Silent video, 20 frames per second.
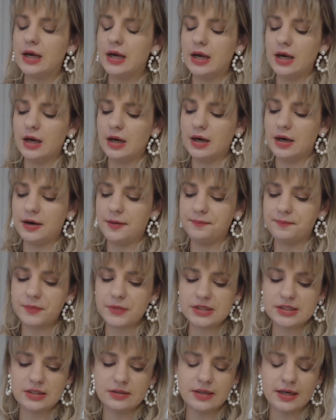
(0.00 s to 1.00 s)

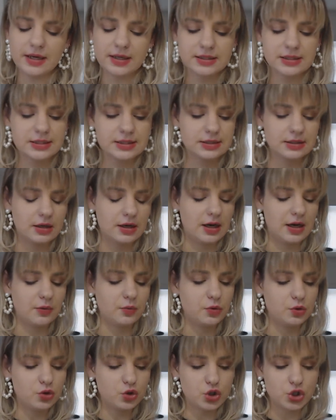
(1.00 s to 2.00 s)
The next I
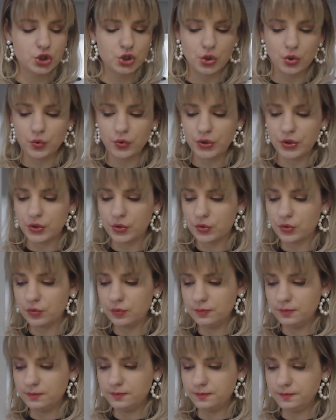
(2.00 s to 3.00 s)
will show
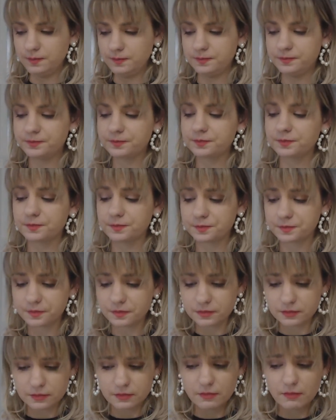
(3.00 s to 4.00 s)
you
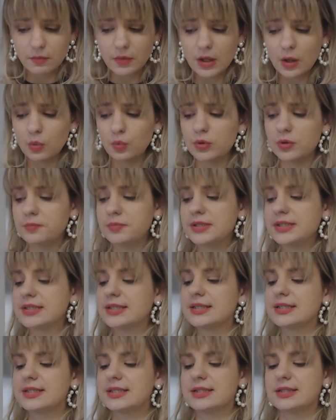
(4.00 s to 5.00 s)
will be
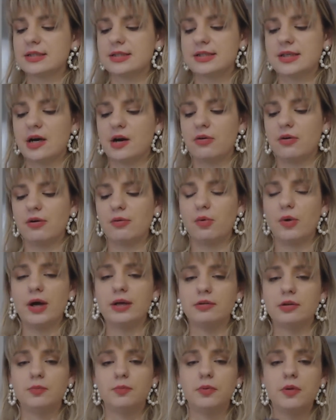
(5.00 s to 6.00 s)
this Zara
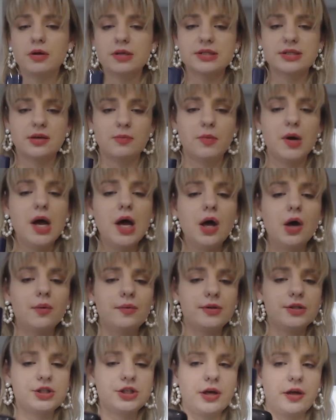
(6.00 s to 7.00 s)
Wild Blossom,
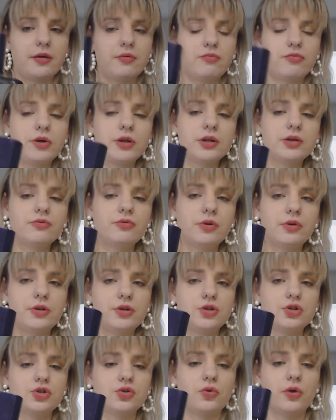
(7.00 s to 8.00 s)
which I really
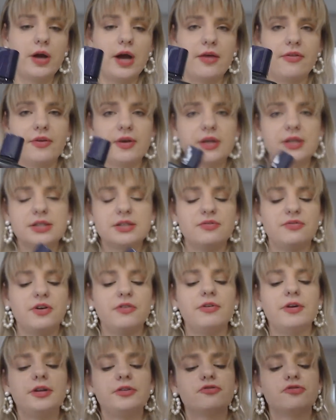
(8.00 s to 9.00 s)
enjoy. I think it's a
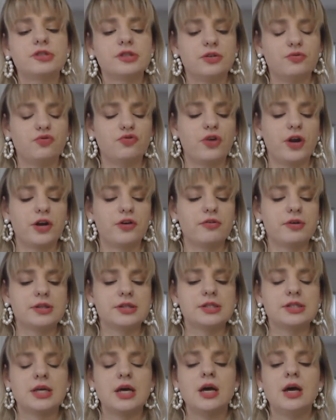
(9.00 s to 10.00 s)
very interesting
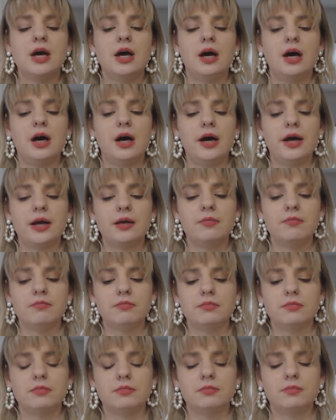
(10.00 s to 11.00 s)
fragrance. I
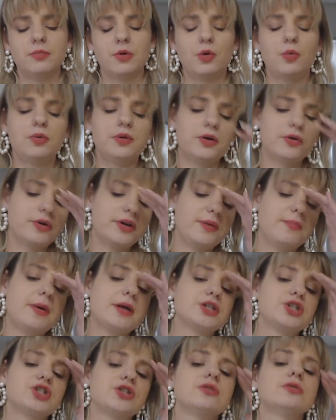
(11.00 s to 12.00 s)
probably already
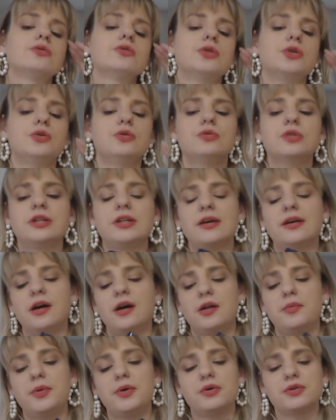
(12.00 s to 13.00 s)
mentioned to you that I got
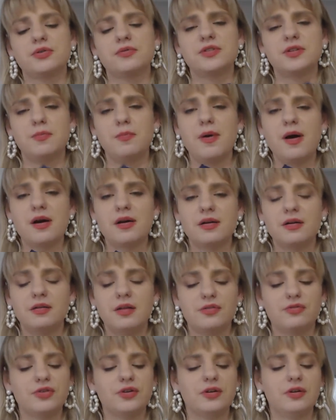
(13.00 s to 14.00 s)
it because of the bottle. I
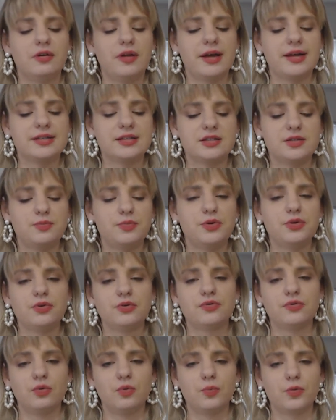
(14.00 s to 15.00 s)
really like this
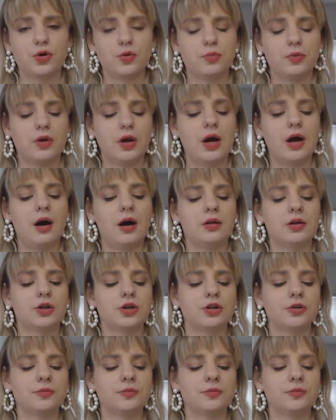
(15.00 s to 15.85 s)
beautiful purple color.